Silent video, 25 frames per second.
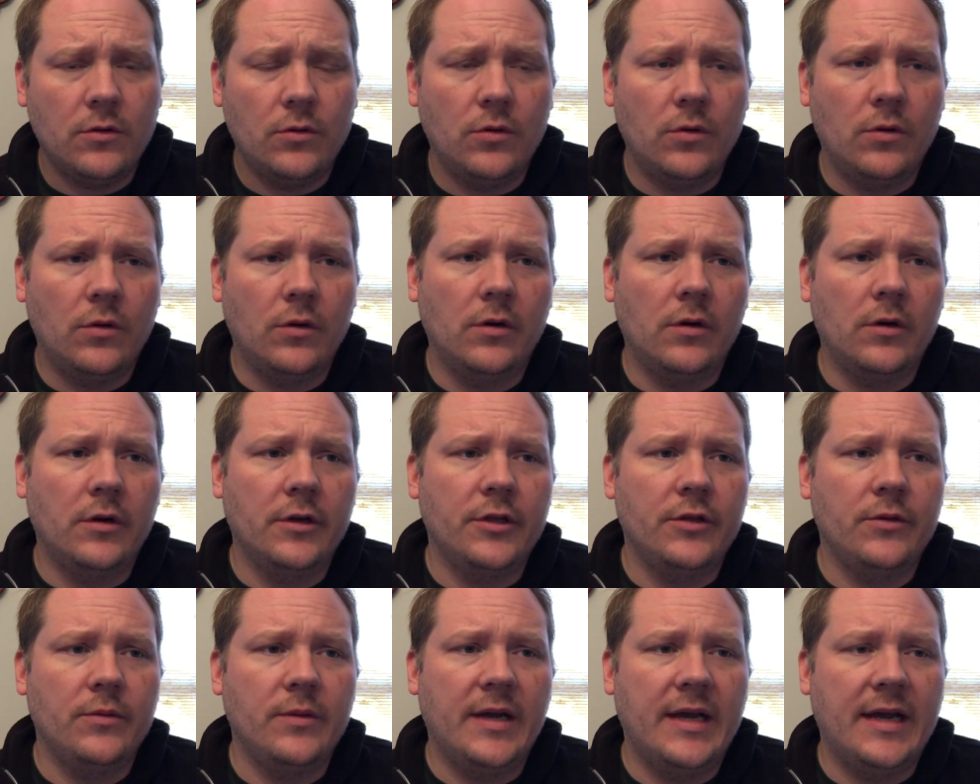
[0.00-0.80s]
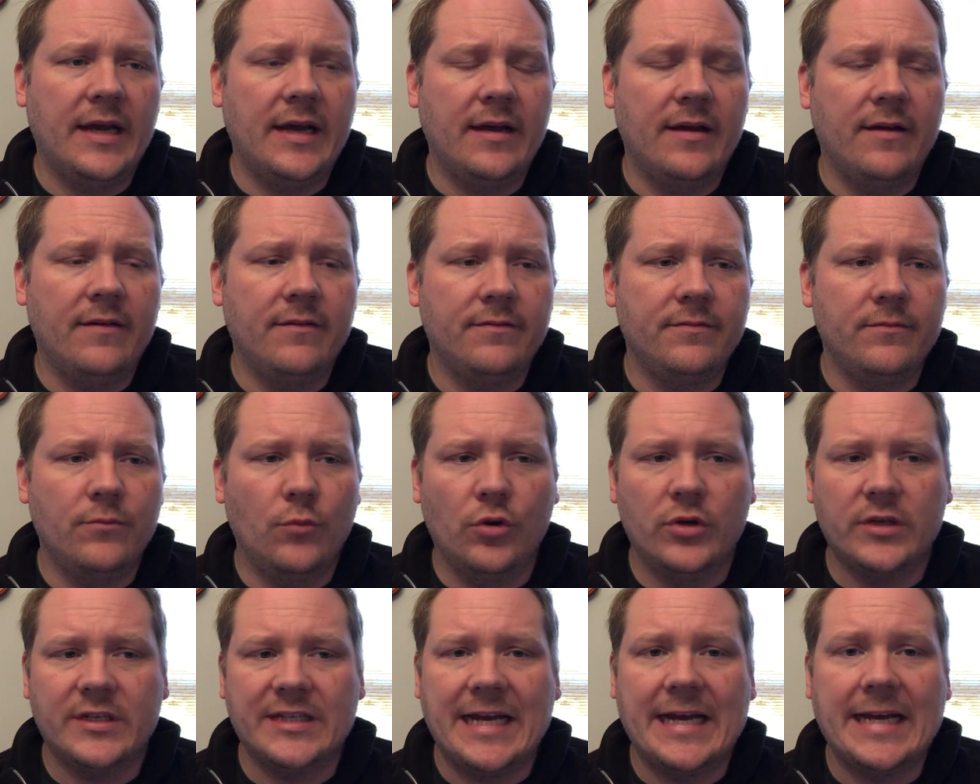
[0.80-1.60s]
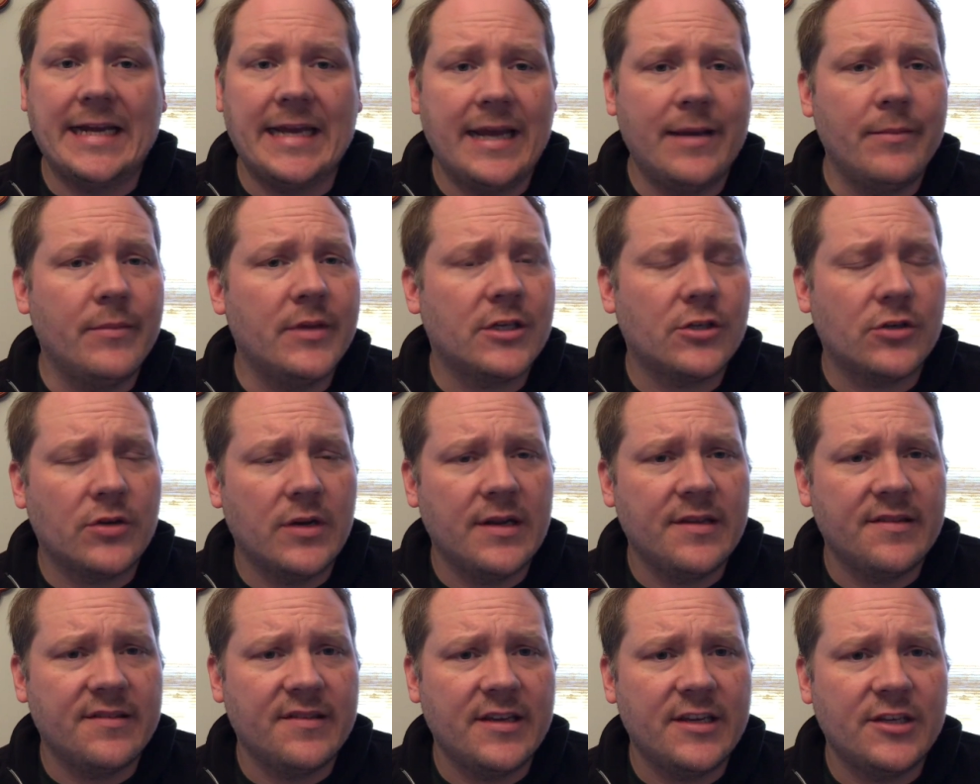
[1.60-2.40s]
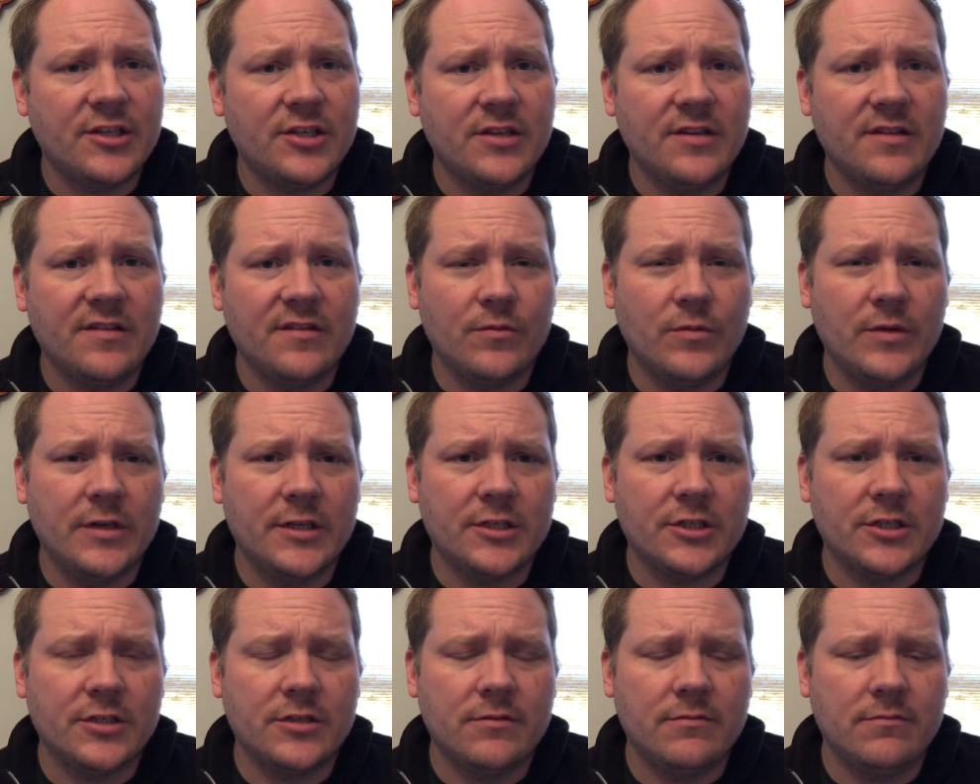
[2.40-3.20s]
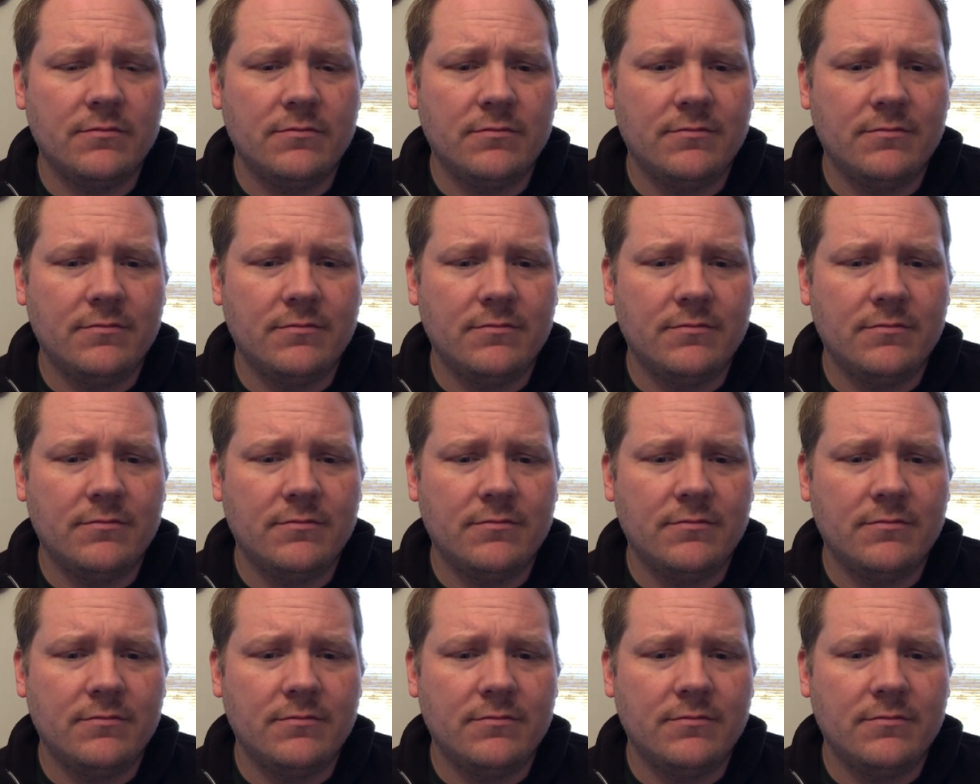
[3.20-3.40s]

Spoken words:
or you have more dynamic translations, which